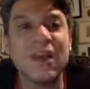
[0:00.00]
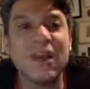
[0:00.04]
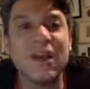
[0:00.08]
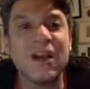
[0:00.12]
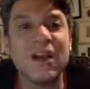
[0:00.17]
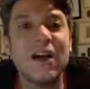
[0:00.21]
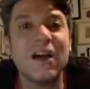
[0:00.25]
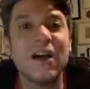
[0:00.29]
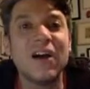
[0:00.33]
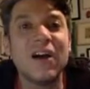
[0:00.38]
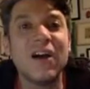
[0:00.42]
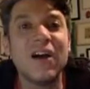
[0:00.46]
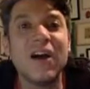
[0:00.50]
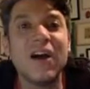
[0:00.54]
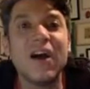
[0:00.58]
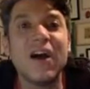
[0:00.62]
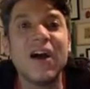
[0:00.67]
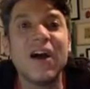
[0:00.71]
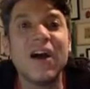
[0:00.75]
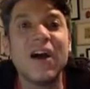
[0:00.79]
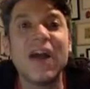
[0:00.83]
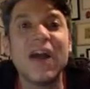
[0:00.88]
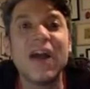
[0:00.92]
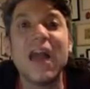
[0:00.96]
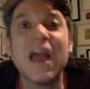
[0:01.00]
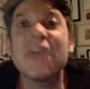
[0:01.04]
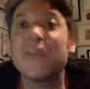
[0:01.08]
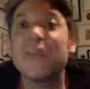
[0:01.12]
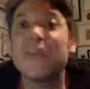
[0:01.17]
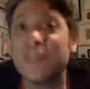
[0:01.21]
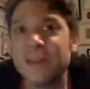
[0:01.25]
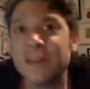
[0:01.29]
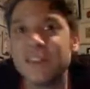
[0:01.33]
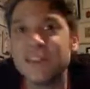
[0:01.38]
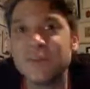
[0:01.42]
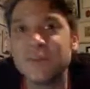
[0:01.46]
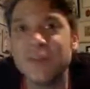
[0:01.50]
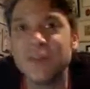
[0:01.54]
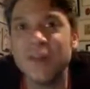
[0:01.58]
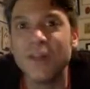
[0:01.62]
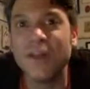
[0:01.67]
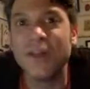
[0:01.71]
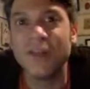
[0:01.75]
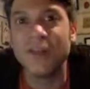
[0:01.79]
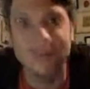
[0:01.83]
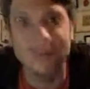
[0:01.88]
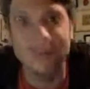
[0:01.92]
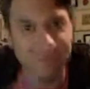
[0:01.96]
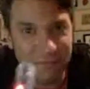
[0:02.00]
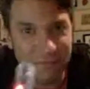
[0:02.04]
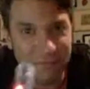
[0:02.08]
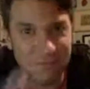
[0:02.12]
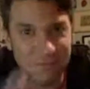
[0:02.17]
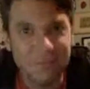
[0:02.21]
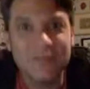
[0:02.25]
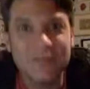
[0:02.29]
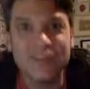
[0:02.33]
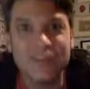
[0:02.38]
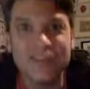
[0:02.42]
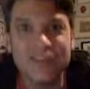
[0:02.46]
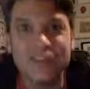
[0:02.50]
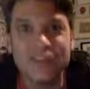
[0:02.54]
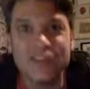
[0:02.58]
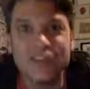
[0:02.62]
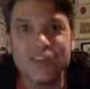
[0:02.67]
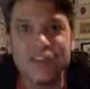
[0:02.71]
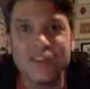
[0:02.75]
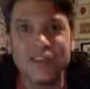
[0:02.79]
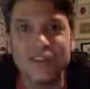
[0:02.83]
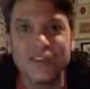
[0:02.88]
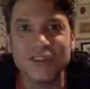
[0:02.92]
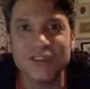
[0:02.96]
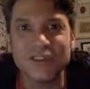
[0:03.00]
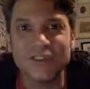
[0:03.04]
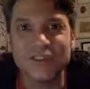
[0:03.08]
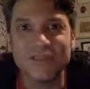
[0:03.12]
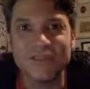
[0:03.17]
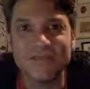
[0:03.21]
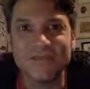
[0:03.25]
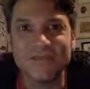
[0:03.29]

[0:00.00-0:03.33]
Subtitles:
at the links below. Cheers!